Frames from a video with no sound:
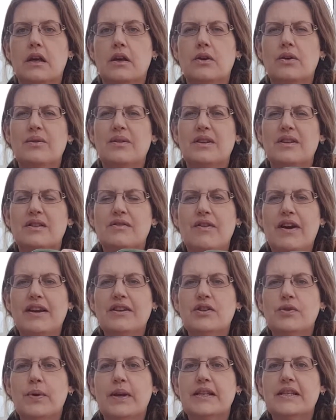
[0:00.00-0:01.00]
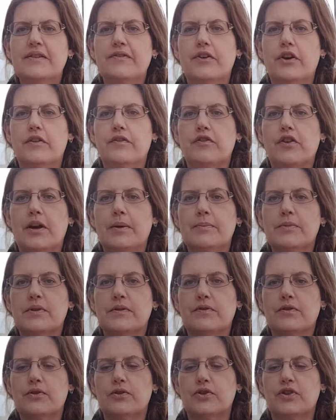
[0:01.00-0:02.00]
it's around 25 grams
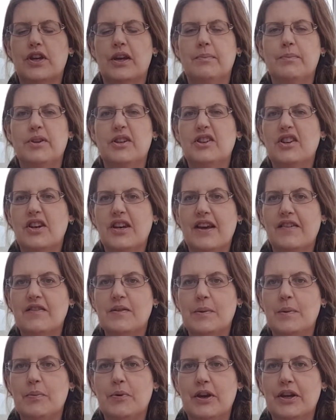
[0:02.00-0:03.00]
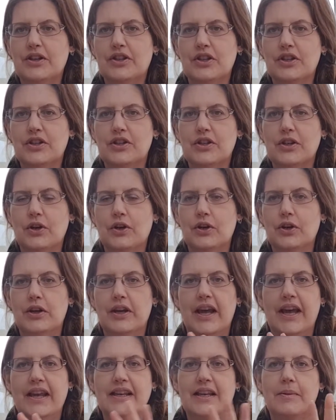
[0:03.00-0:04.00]
of courgette, but you don't have to be precious on
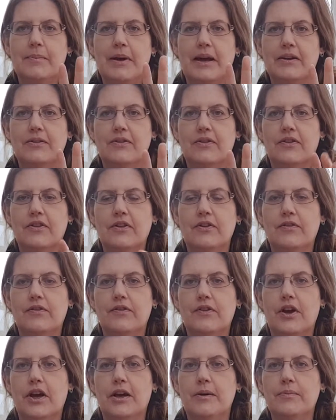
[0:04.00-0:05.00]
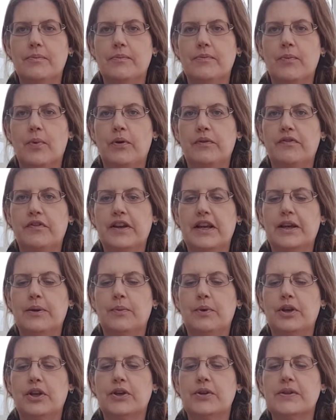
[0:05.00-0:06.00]
any amounts of um, what filling
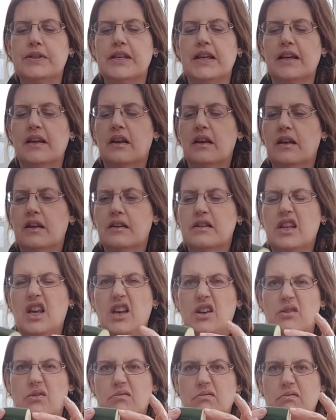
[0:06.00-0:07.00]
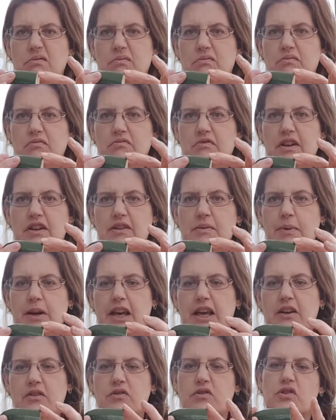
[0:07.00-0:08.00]
we're using. So around
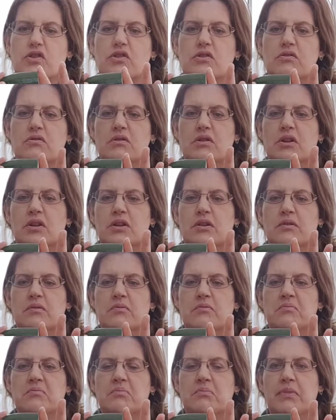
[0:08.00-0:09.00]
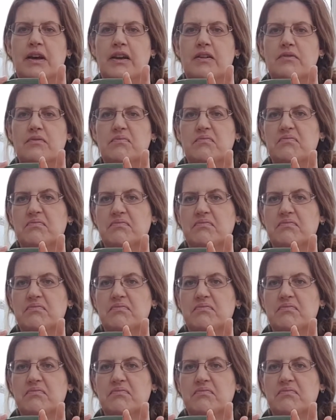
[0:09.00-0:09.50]
about, about